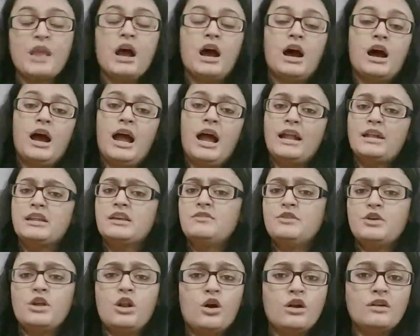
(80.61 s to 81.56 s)
I'd give
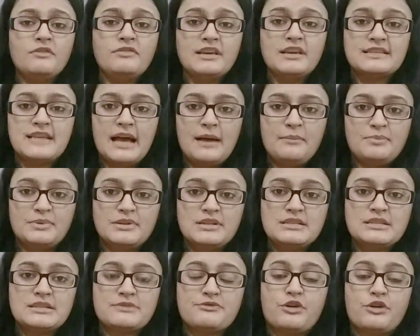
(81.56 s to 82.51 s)
you a lot of
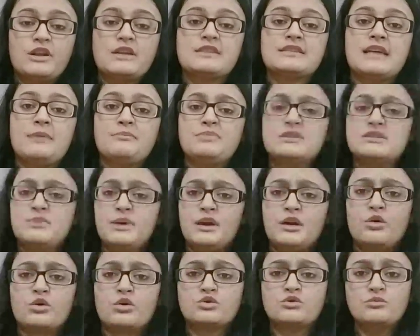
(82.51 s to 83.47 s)
examples. For examples, we
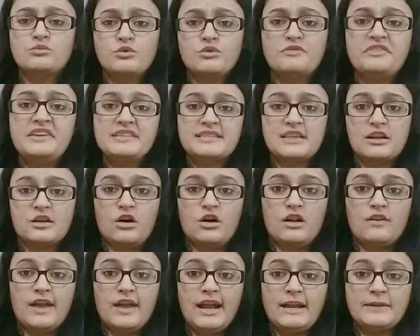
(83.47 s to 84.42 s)
go to movies and all,
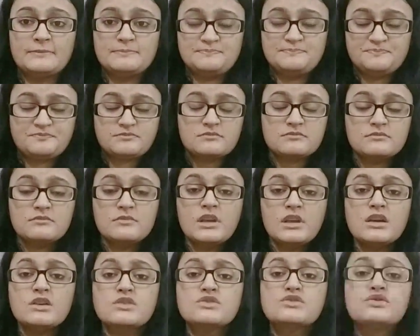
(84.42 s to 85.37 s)
right?
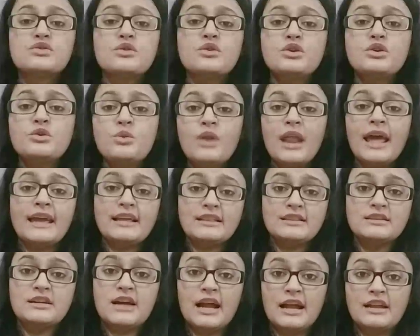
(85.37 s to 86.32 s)
So you like
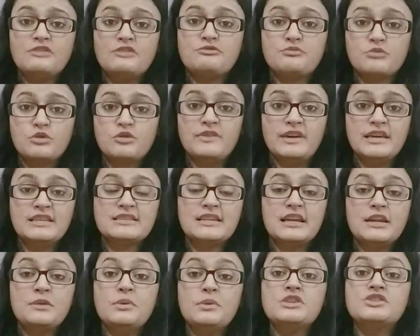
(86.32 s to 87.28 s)
the kind of movies
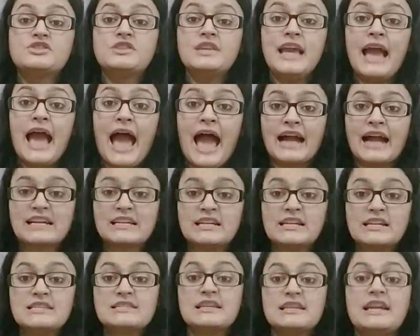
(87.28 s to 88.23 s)
in which the actor
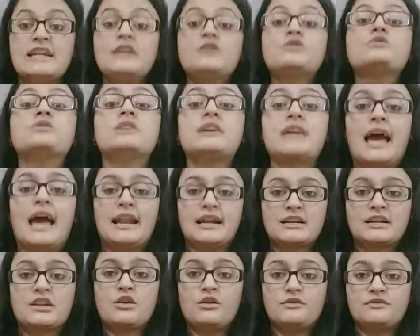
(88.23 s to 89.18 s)
is into the
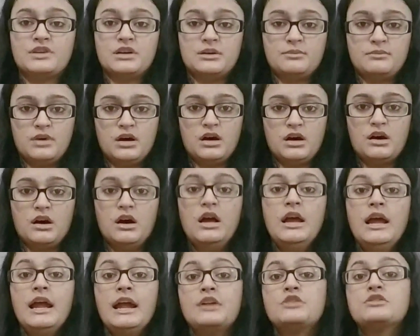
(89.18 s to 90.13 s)
character of
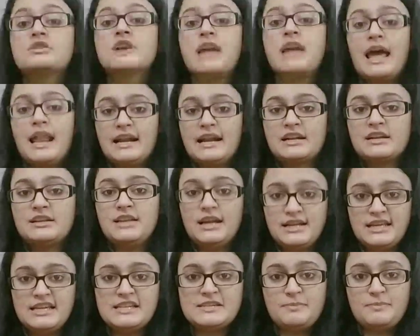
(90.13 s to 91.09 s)
that
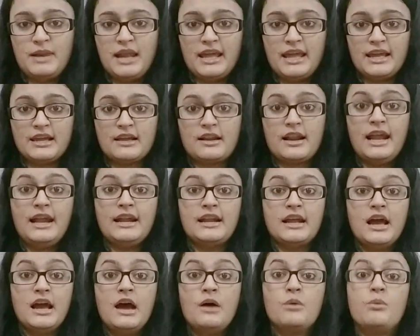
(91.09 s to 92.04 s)
he's playing, right?
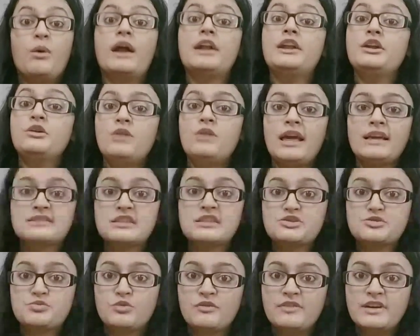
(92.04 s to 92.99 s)
Why do you like
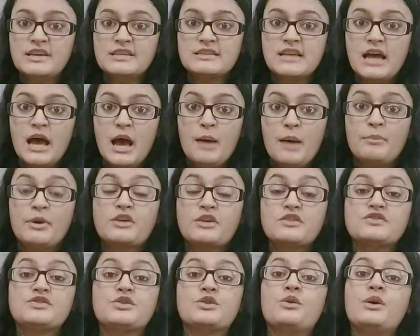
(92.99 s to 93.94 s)
such movies?
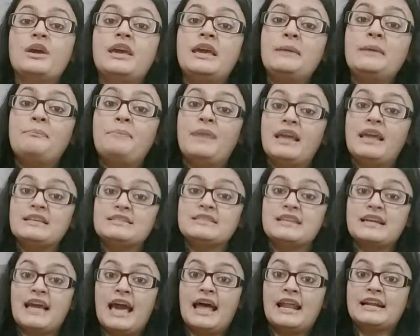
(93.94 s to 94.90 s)
Because he plays the
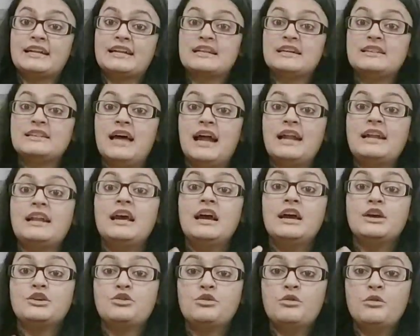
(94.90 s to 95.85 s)
character that
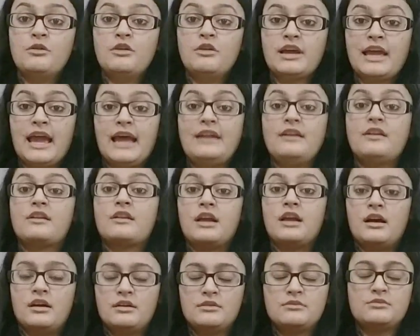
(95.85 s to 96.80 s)
you
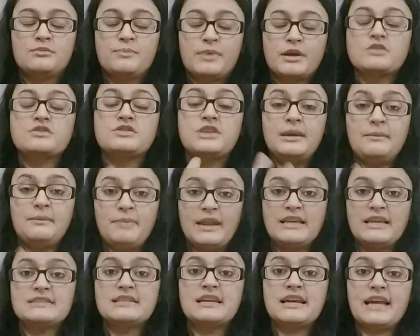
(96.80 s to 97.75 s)
can because he
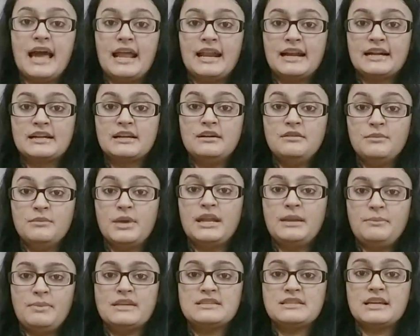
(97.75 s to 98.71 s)
plays the character. When he
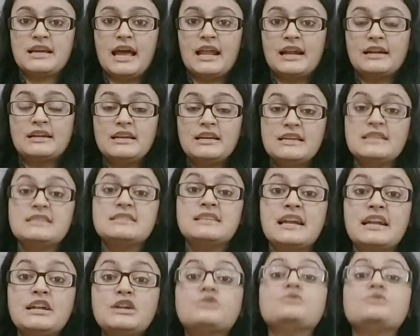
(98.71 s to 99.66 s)
plays the character, he's
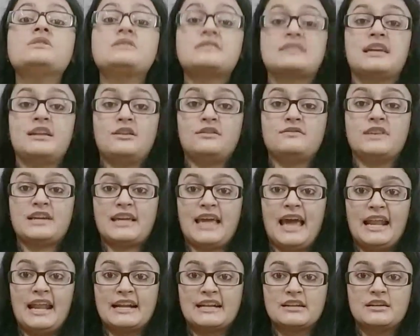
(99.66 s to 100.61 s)
into the skin of the
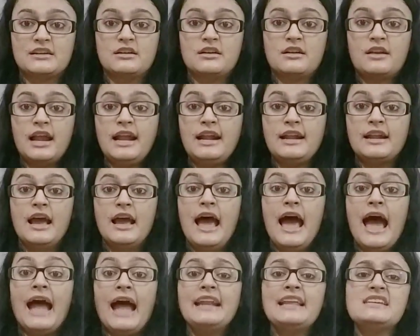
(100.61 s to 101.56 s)
character, right?
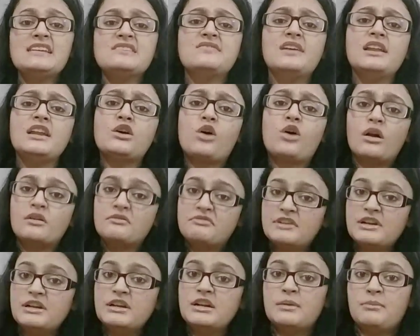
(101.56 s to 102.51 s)
And he's very
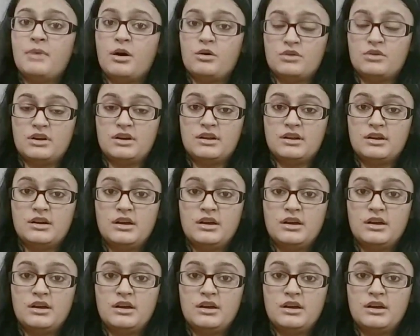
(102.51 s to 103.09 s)
confident about it.